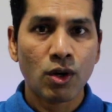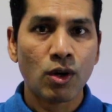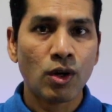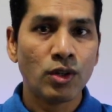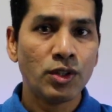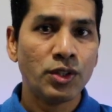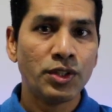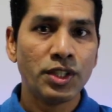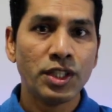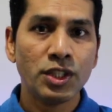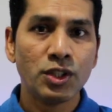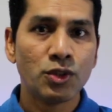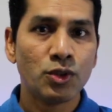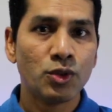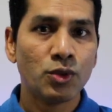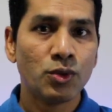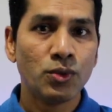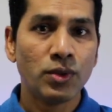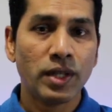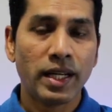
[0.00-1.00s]
All you need to
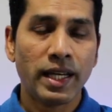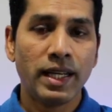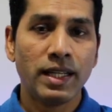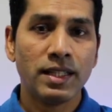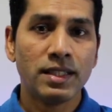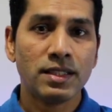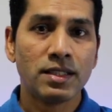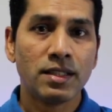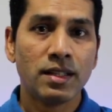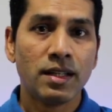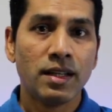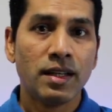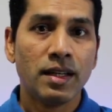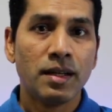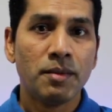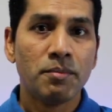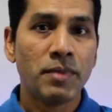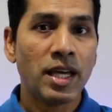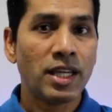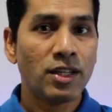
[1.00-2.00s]
do is
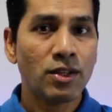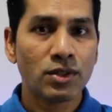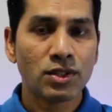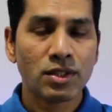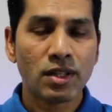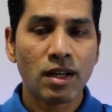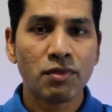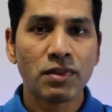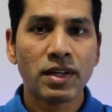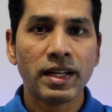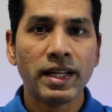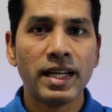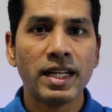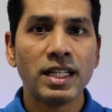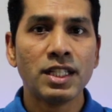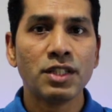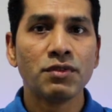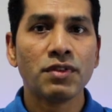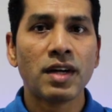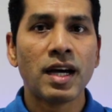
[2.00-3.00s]
make yourself
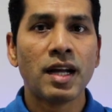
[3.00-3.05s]
creative